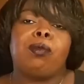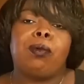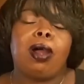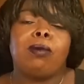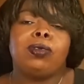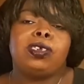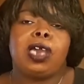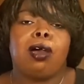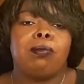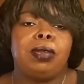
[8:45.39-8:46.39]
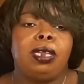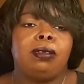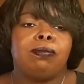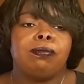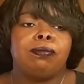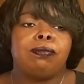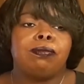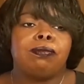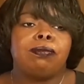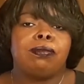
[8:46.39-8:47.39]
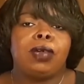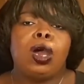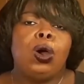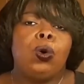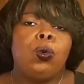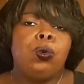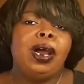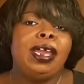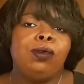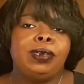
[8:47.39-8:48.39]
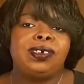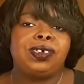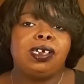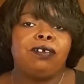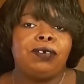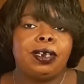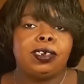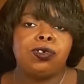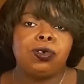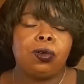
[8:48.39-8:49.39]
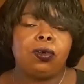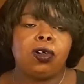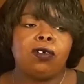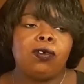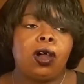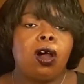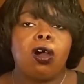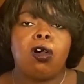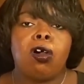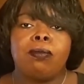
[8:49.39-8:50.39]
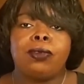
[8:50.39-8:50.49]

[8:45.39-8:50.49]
a problem with y'all meeting. What he went to jail for that you know of? Armed